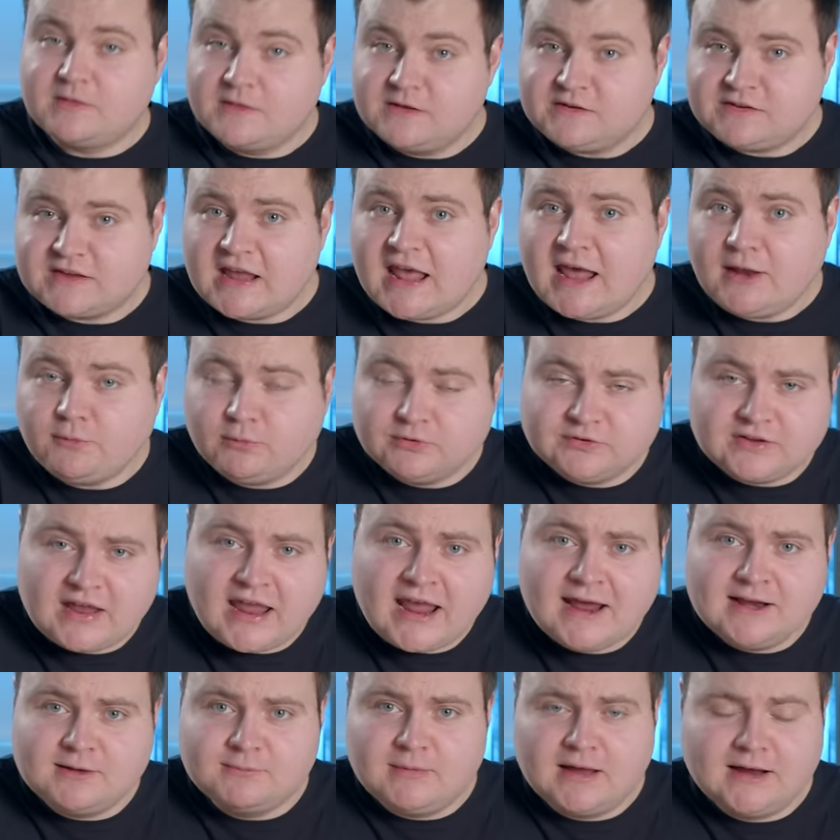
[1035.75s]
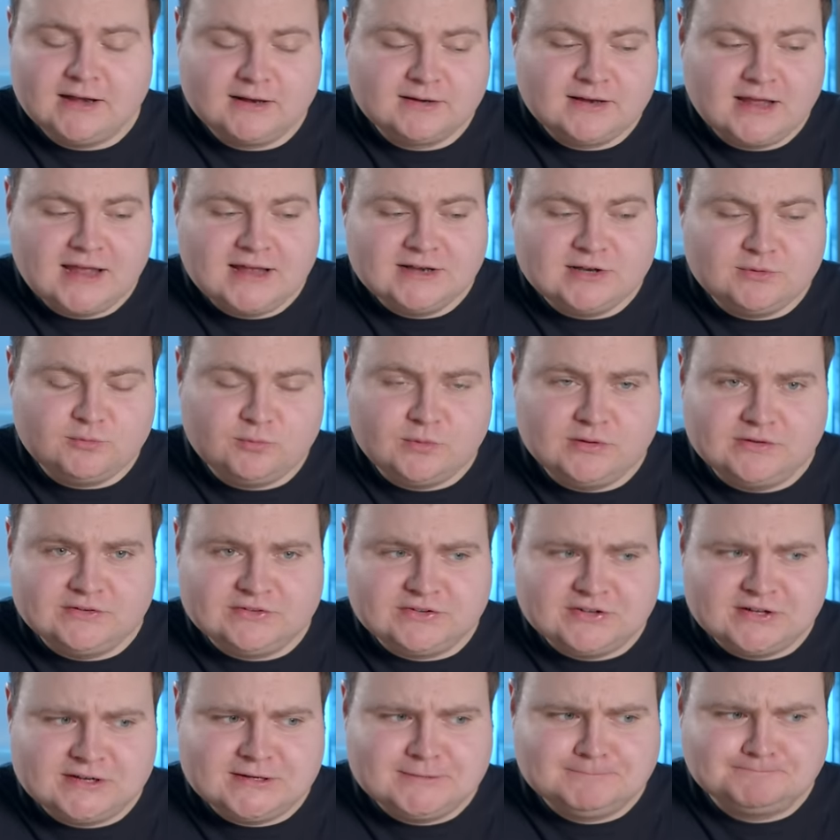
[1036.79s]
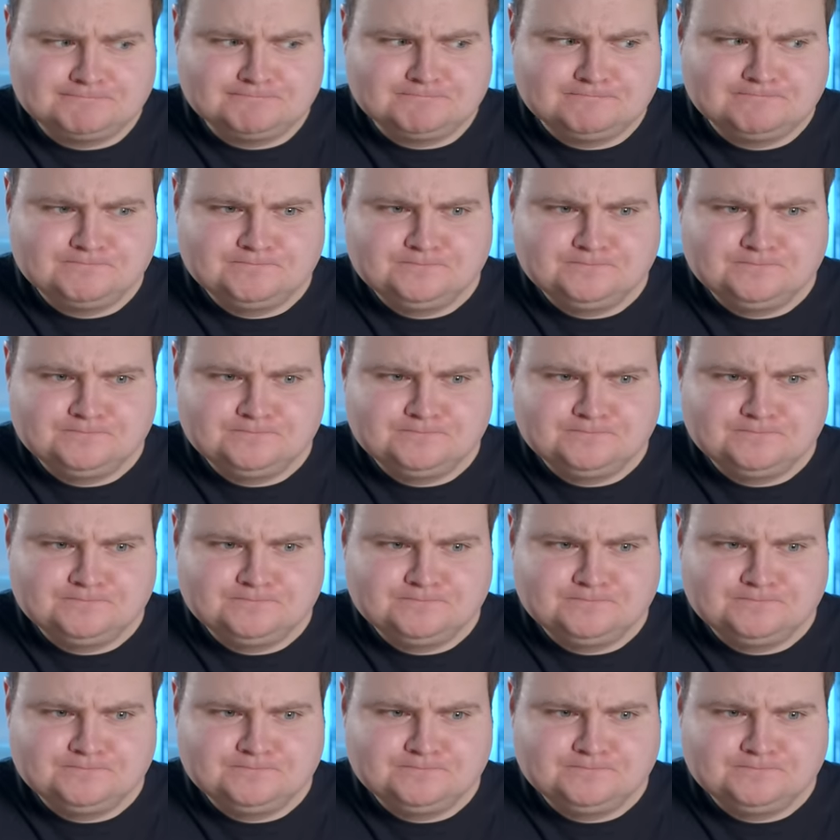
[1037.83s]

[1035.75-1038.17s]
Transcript: This ad was animated and it was um